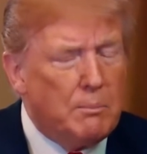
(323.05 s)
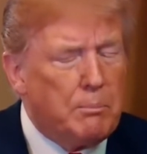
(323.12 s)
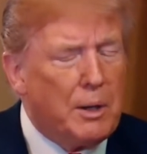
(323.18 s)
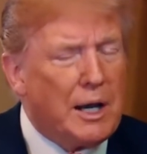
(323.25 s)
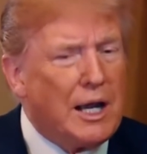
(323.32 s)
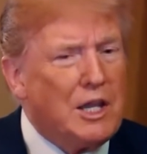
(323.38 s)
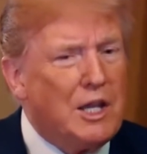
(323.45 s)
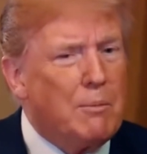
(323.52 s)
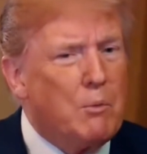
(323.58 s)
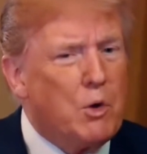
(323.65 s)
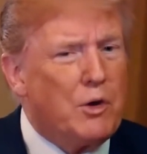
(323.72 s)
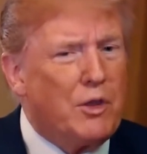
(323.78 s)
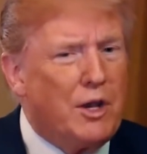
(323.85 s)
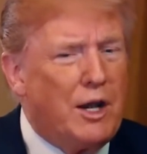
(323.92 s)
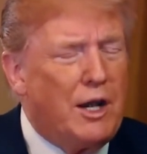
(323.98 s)
But I think
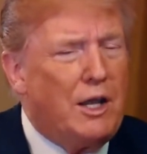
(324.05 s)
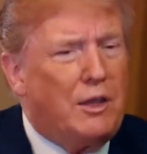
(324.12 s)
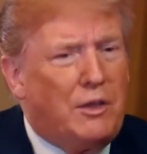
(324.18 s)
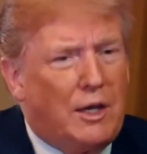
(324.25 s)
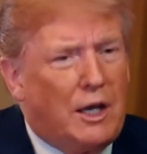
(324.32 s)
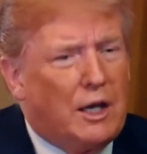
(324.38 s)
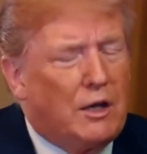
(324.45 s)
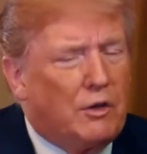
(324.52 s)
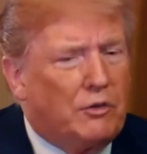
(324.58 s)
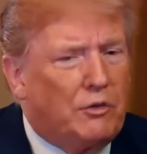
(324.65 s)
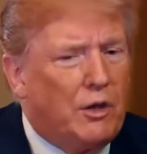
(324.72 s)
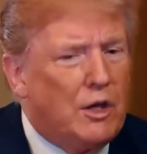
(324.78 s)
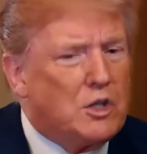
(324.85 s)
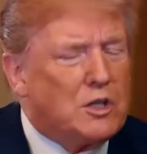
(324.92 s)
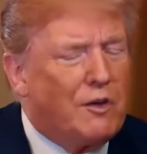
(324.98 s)
more than anything else,
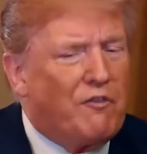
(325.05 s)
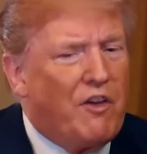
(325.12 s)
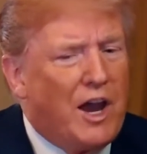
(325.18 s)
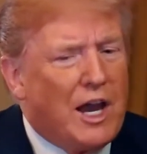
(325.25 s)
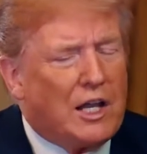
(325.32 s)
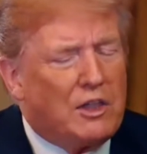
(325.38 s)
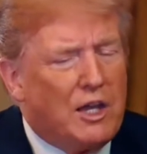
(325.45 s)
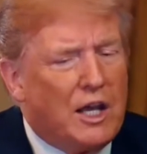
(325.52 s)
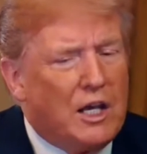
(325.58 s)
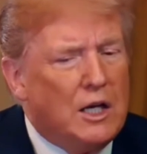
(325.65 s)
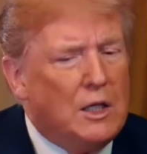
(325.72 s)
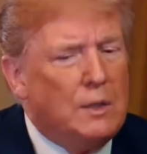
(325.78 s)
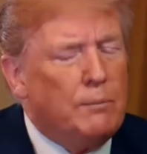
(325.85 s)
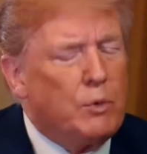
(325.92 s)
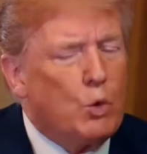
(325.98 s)
it's the fact that
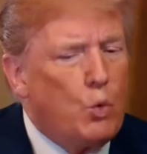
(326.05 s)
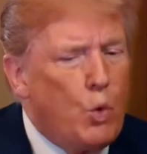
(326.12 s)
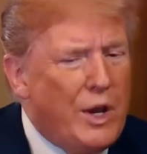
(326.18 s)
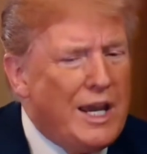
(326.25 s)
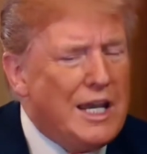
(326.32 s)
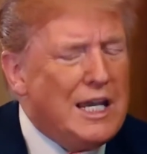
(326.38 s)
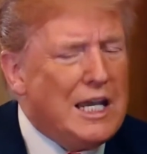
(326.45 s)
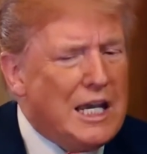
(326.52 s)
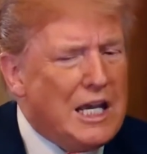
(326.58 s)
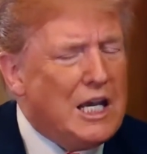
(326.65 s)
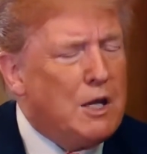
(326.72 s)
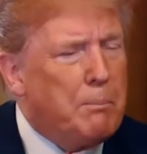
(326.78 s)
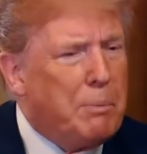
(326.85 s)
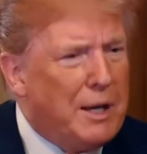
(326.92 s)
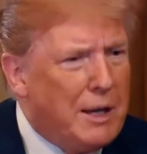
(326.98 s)
we
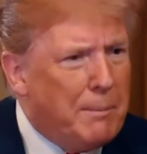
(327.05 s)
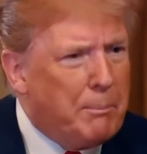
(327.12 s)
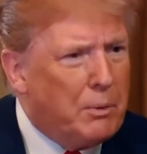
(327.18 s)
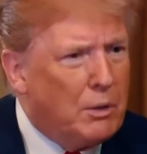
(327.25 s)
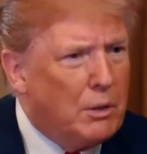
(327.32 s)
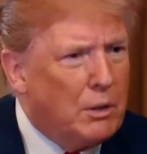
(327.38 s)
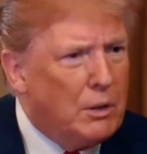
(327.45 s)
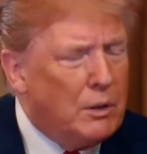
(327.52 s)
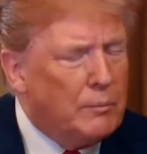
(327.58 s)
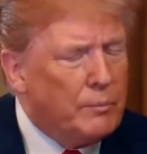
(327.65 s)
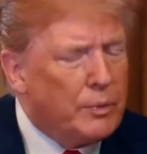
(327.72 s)
need people